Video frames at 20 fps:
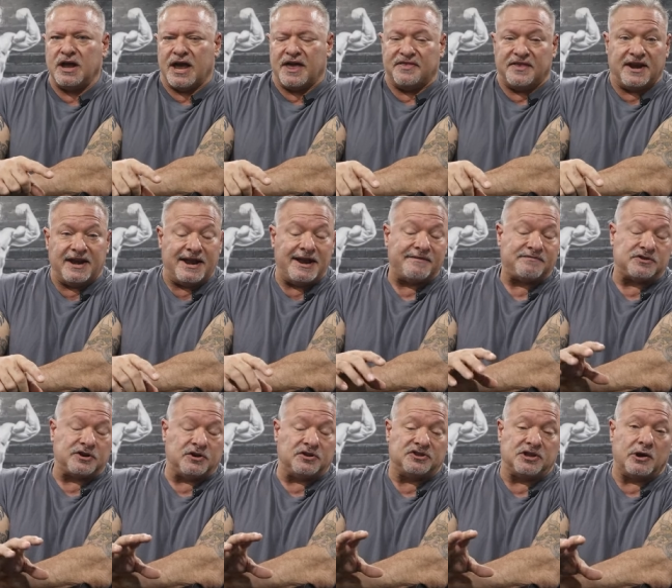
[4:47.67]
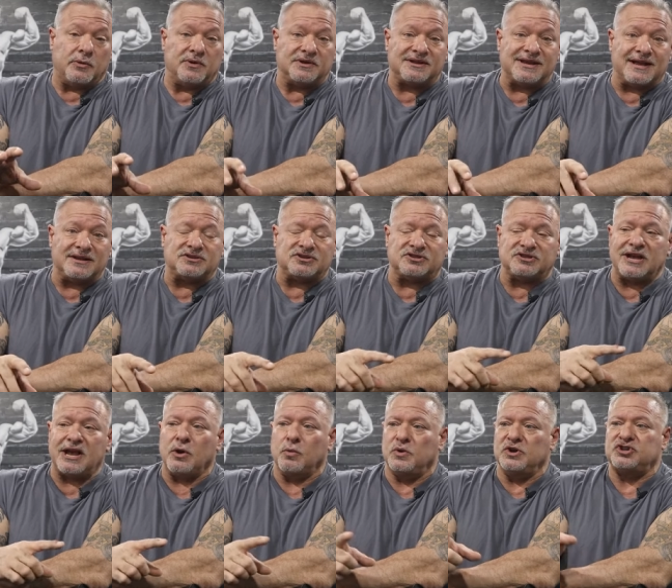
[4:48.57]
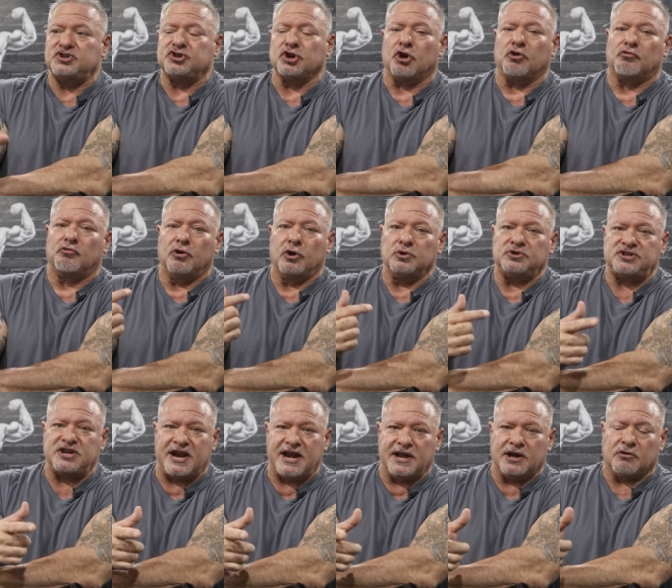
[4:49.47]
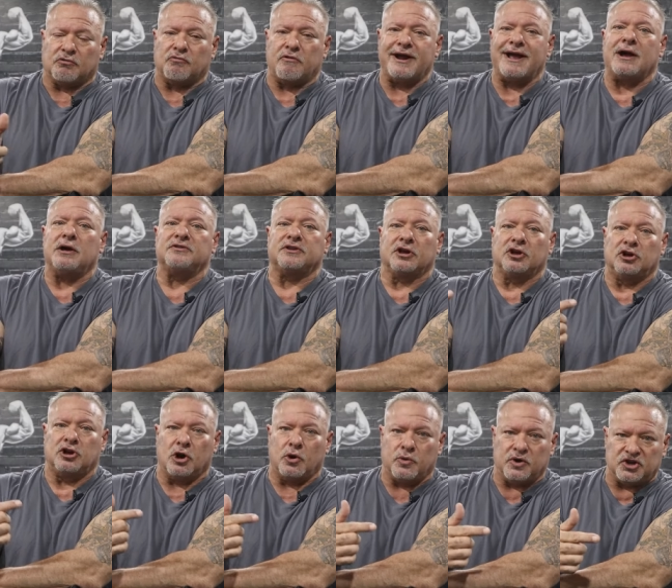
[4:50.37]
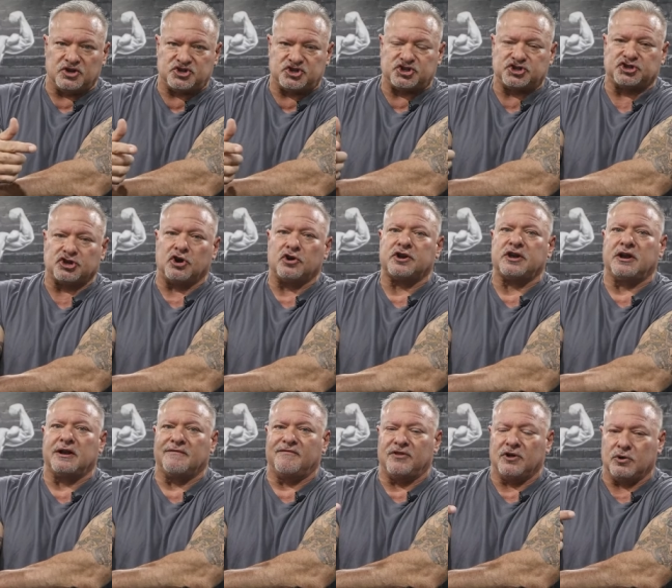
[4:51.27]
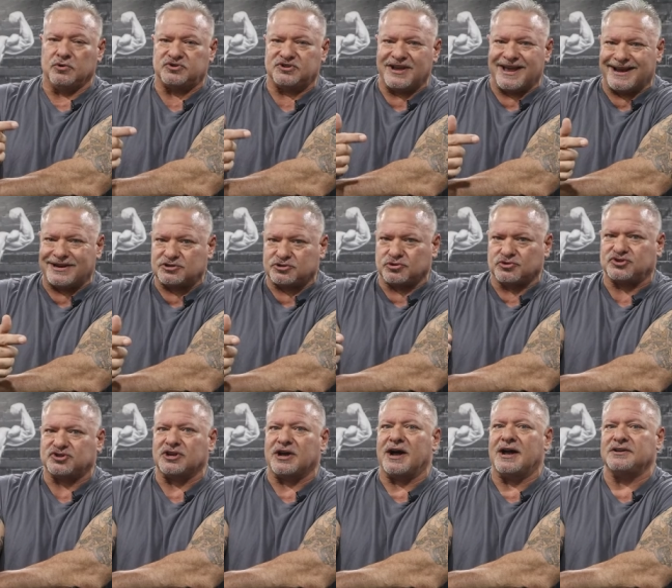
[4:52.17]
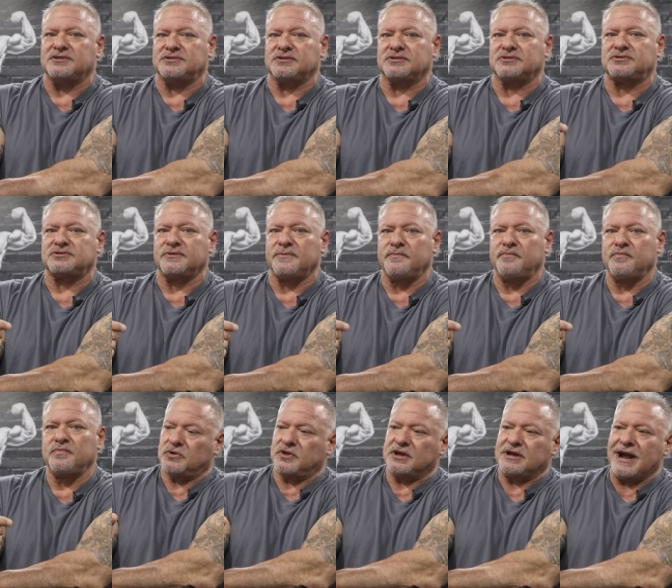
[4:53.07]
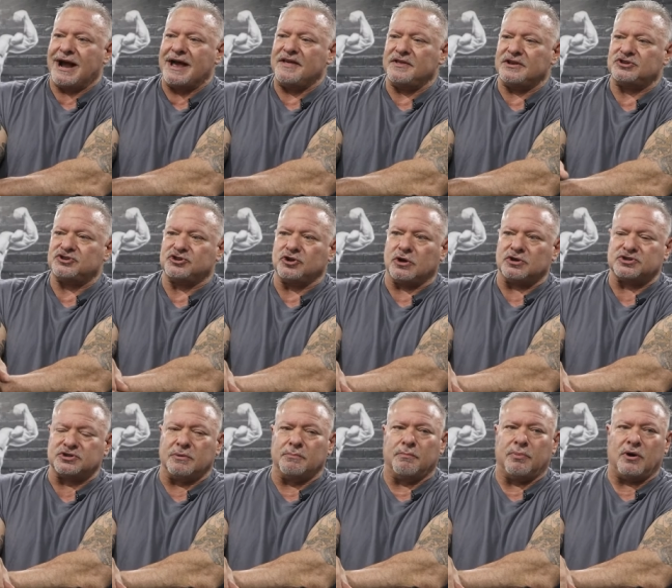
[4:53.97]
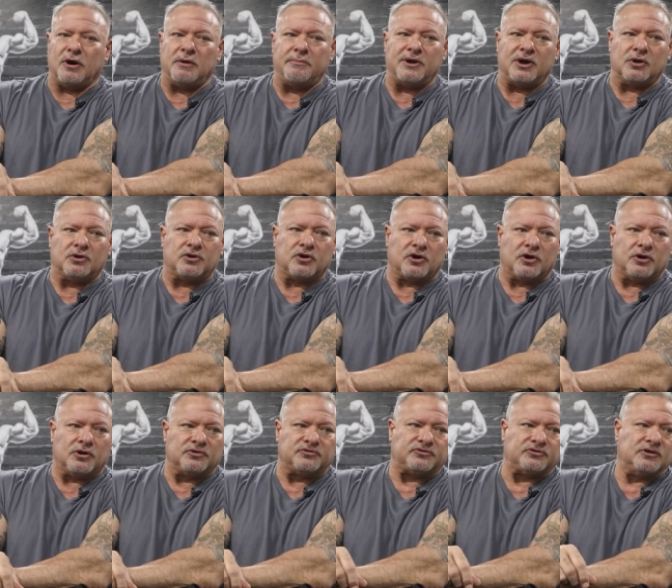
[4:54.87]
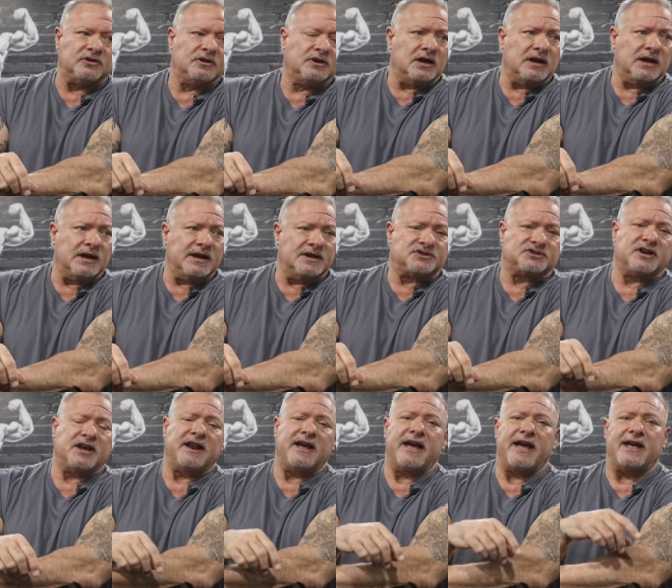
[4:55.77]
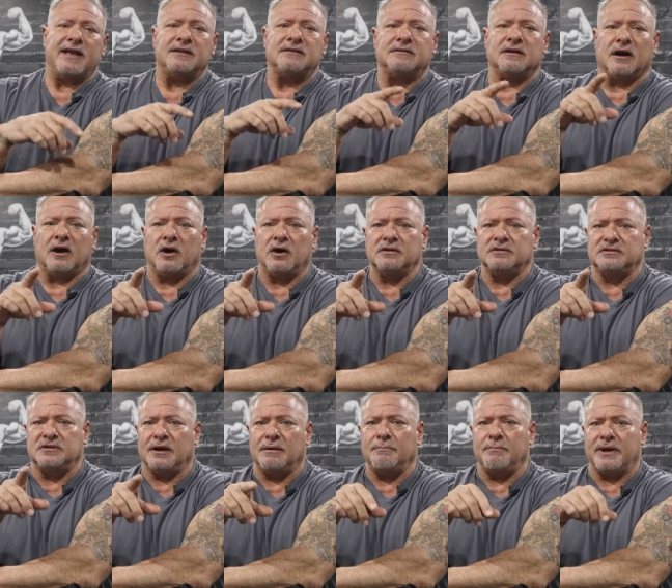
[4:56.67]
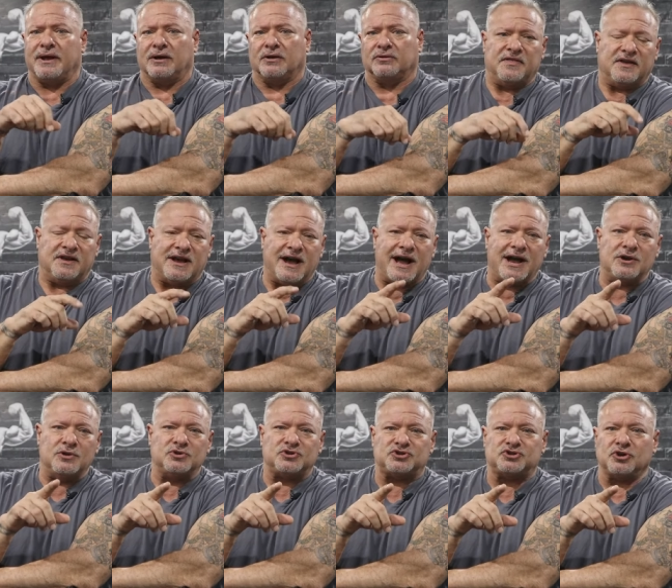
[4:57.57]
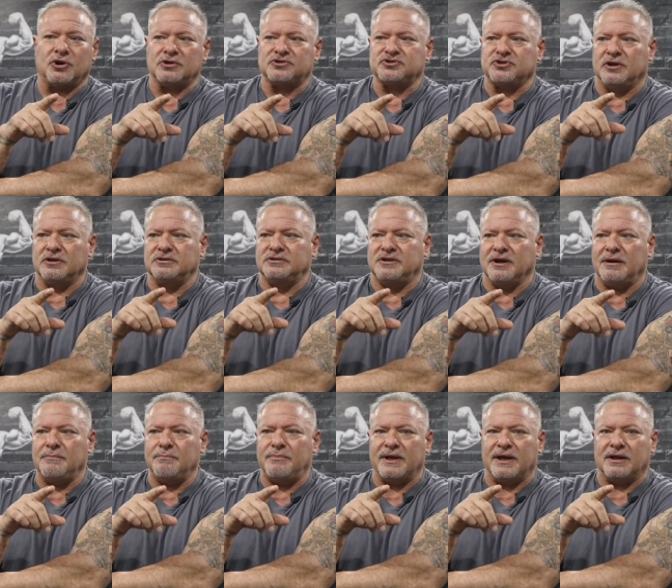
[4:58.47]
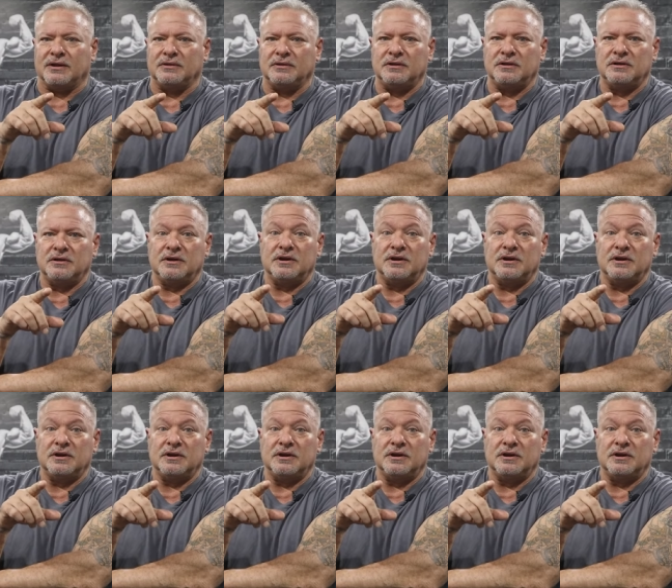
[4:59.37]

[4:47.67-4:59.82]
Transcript: And then after they're done with that set, we start rotating around and go in a circuit of those exercises. So the guy that starts on barbell curls is gonna end on dumbbell. And the guy who starts on dumbbell